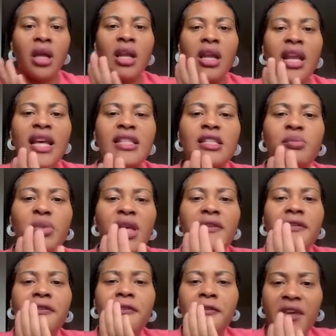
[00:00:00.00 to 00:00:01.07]
Let's be
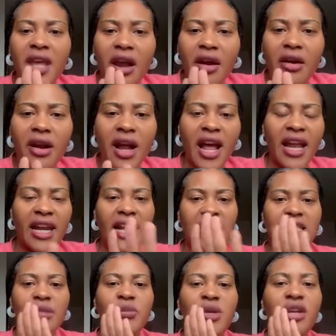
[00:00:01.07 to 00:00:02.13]
fair and
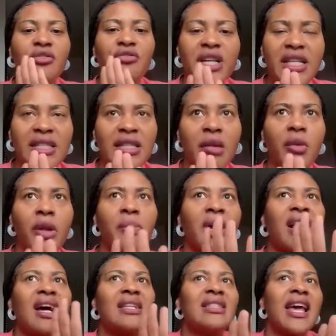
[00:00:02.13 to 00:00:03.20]
let's be reasonable,
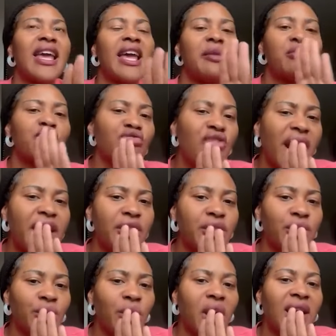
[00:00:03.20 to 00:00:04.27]
because I am trying
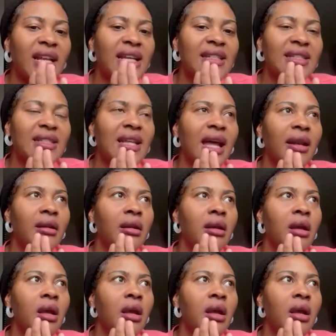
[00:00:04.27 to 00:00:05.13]
to understand